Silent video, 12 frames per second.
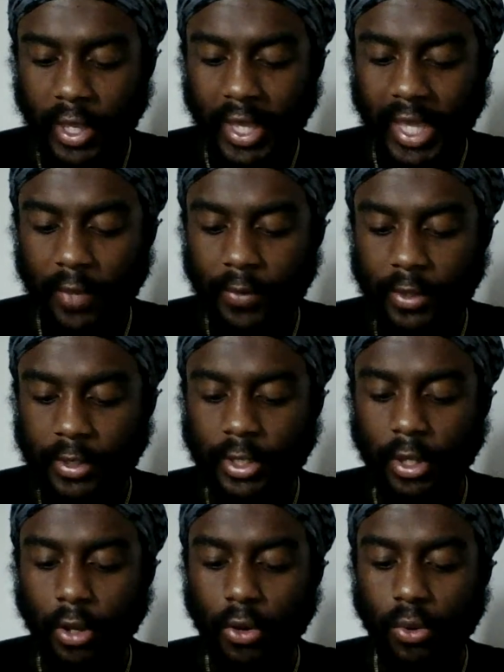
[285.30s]
even
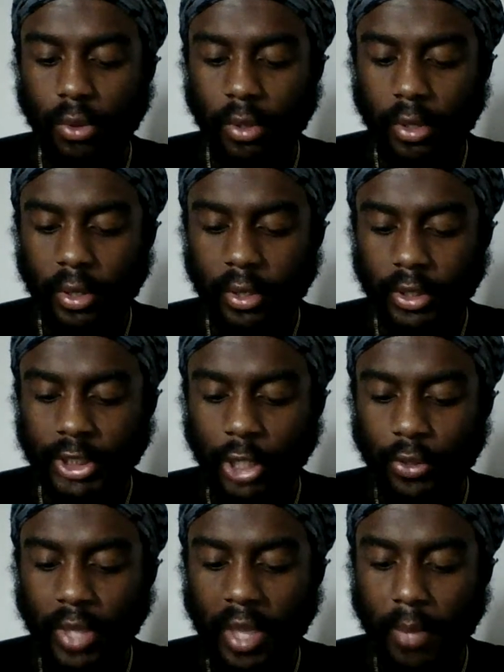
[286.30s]
so
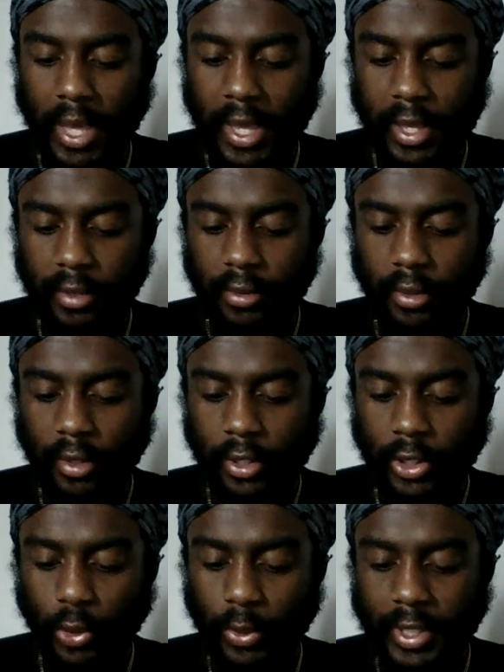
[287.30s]
shall ye make it."
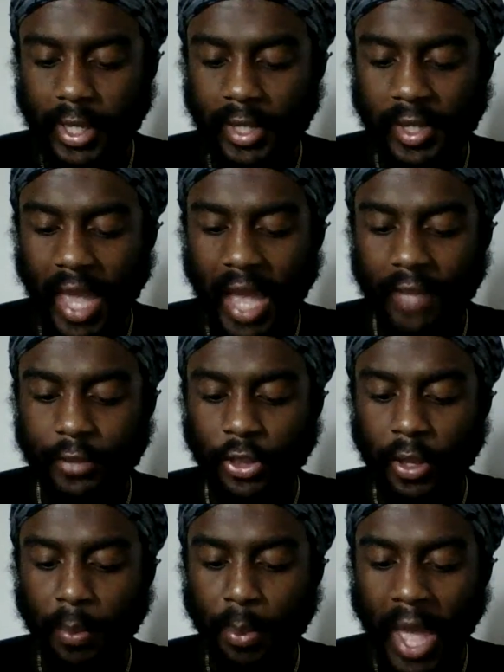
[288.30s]
So it says, after
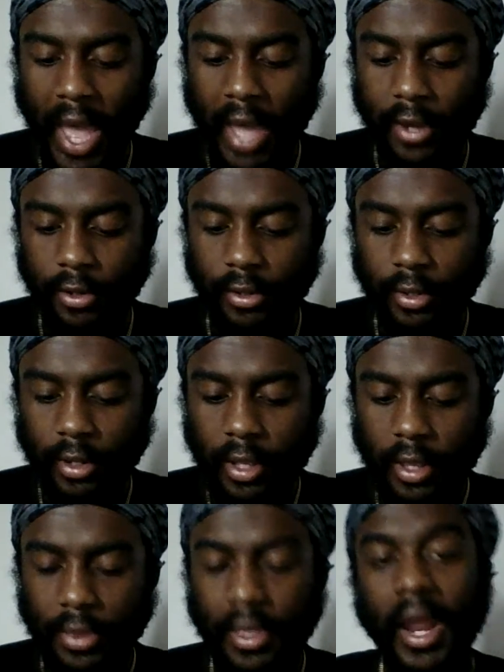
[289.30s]
the pattern
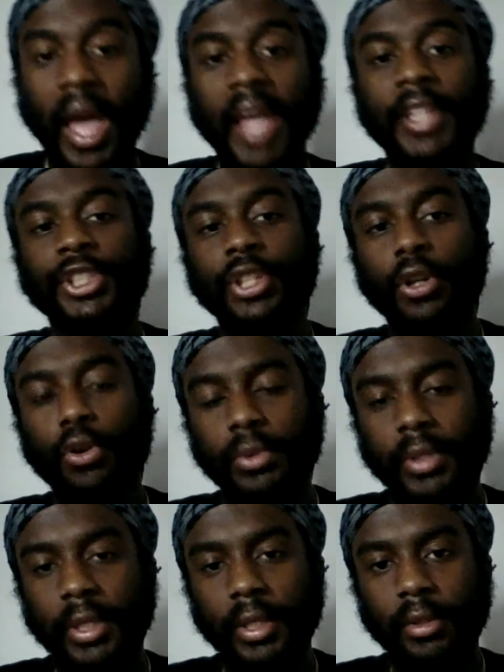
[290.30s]
that I
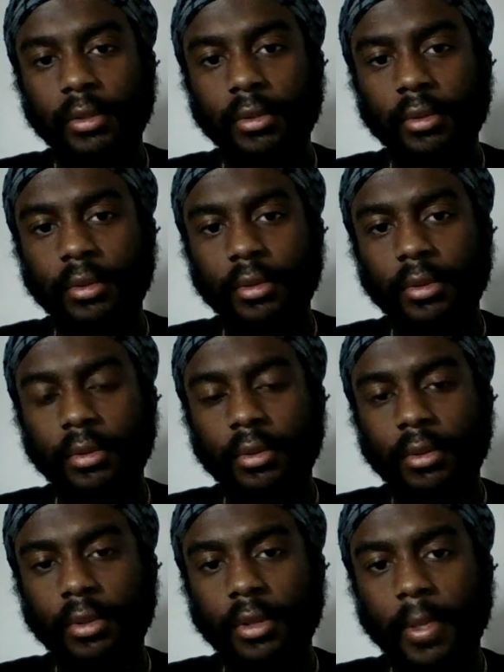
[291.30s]
showed thee.
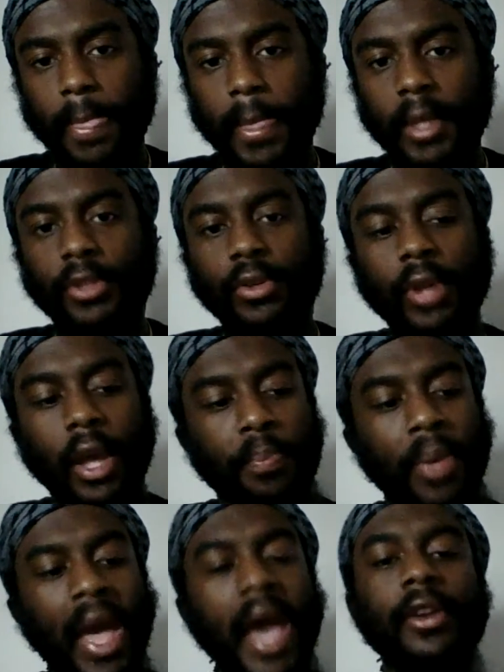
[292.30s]
So a
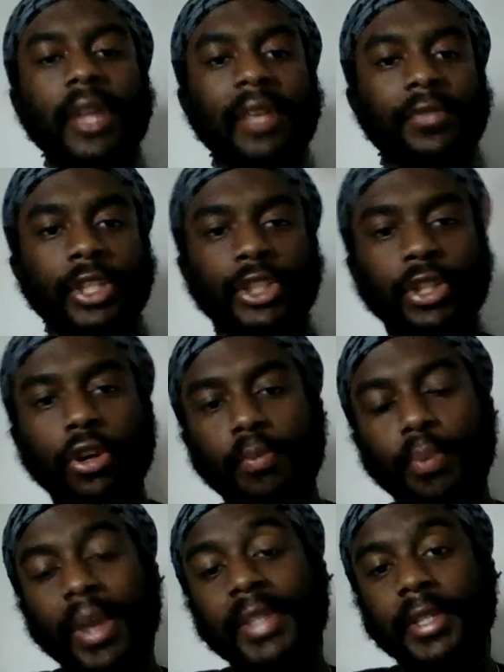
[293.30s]
pattern after he showed it,
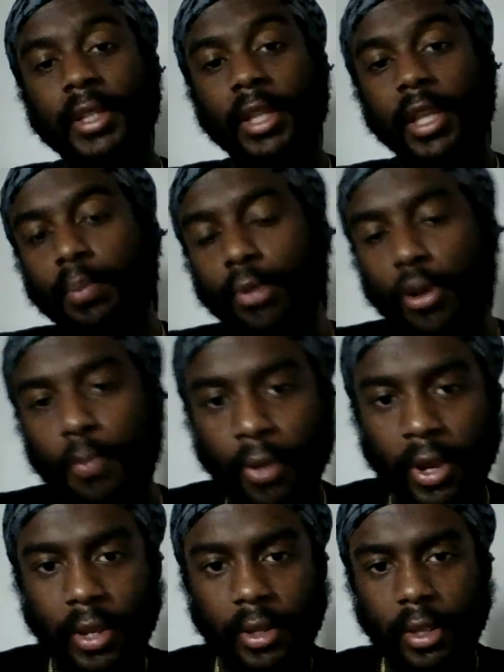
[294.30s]
basically a
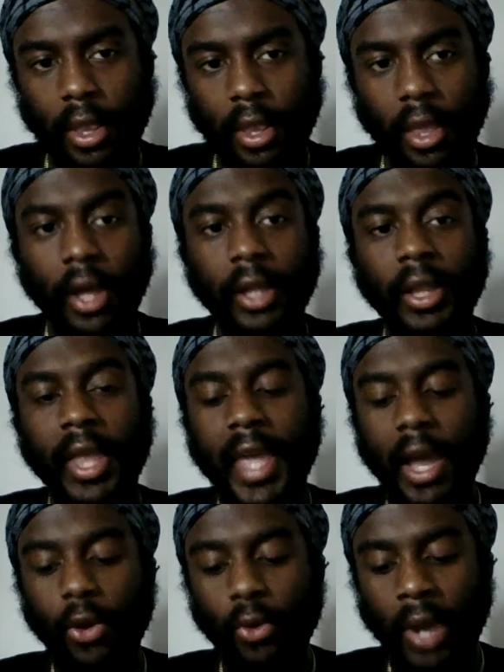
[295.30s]
blueprint, a
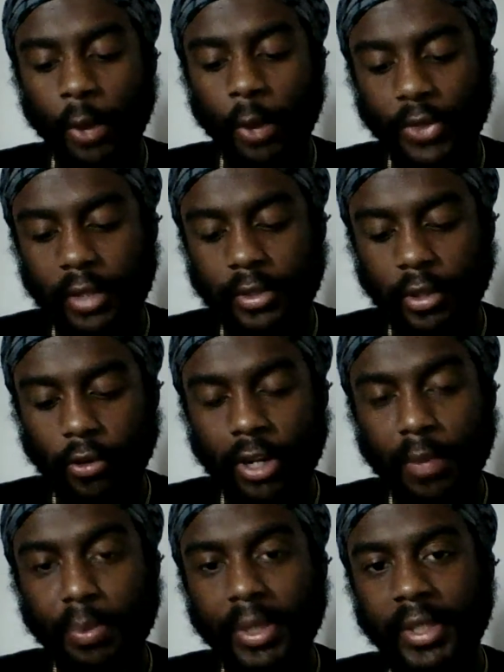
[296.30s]
layout on how things are going to
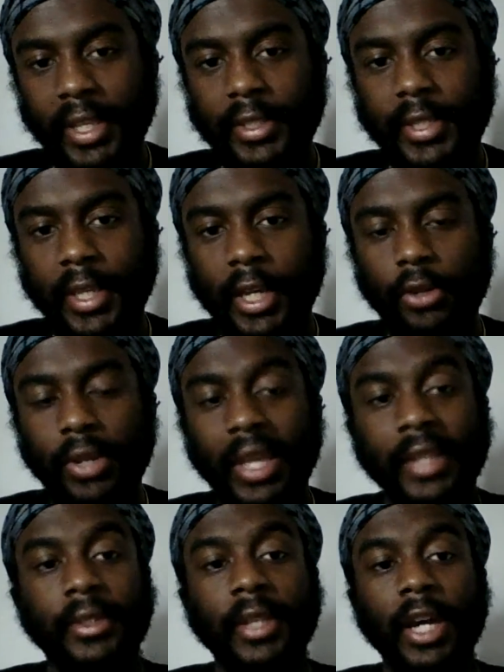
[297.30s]
be detailed
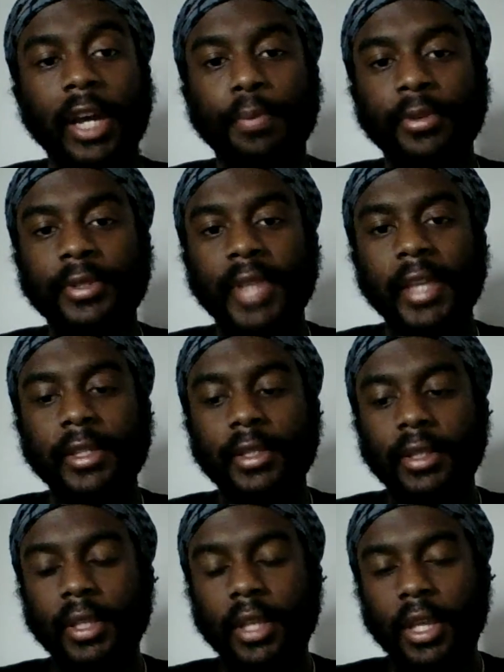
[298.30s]
and done
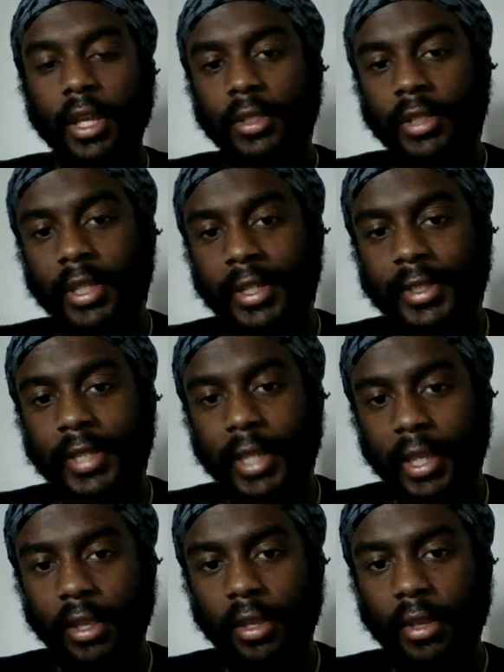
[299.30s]
precisely to the
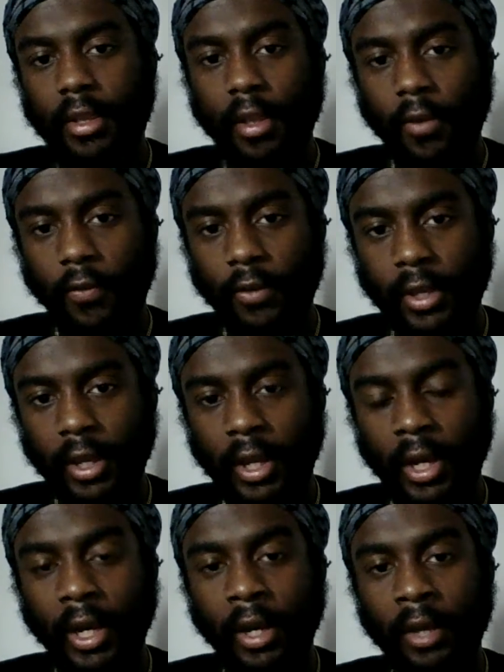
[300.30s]
T
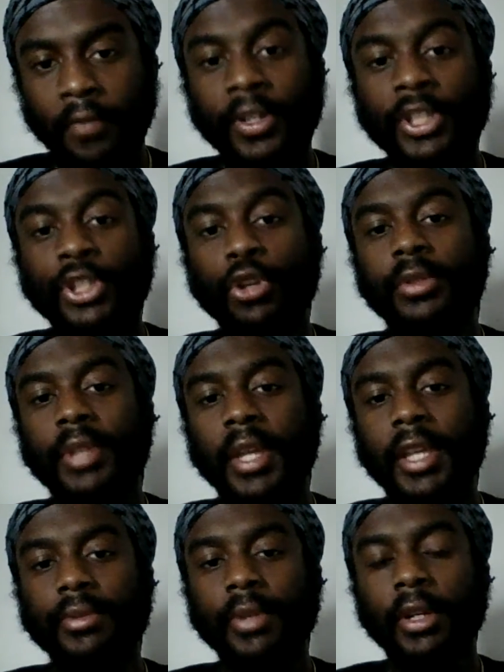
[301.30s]
for the children of
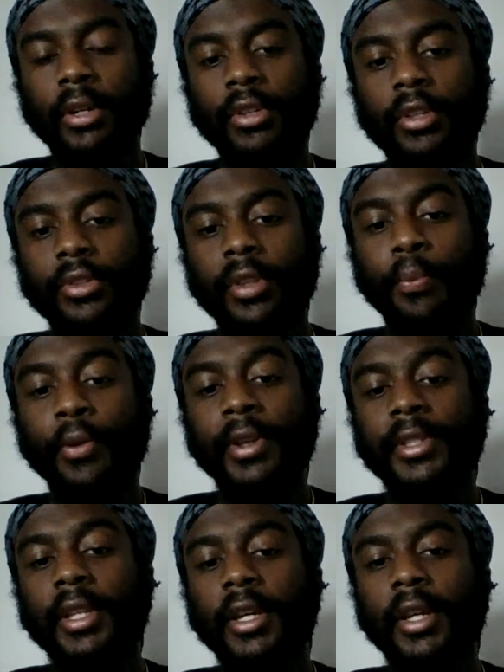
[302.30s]
Israel, the
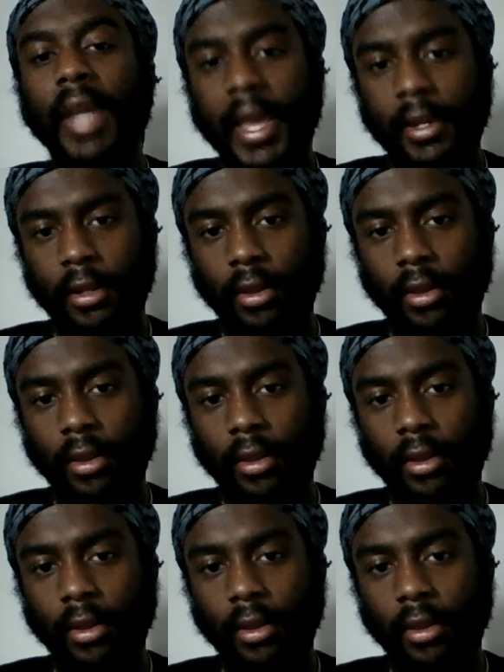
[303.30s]
priesthood and the